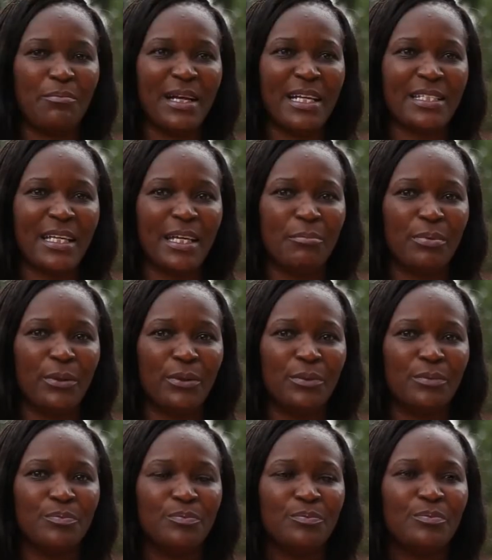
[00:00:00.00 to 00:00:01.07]
basketball
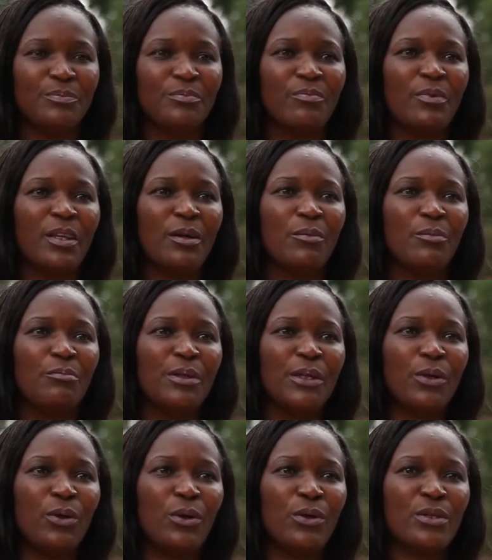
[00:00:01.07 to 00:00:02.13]

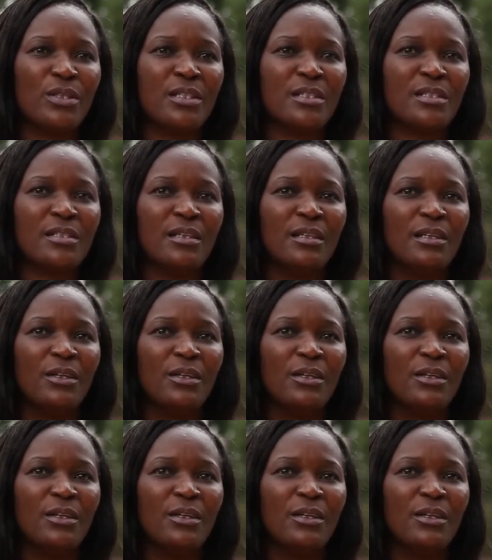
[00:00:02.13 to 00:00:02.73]
because